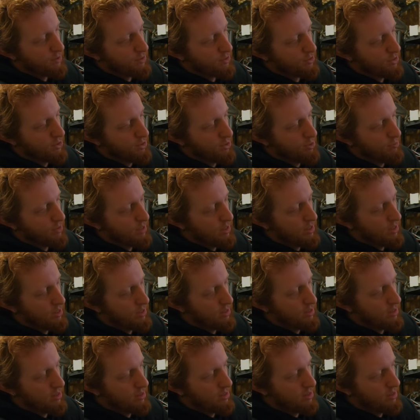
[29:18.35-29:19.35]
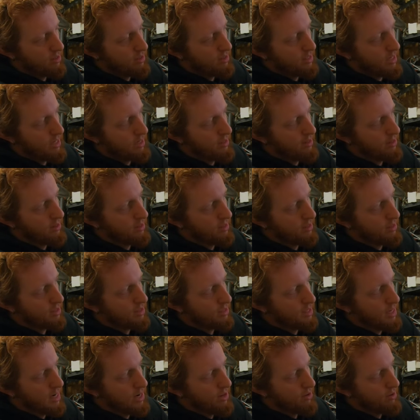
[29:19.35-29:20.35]
or tube in, tighten this
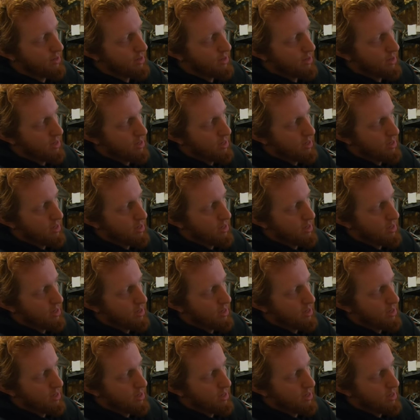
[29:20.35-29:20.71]
down,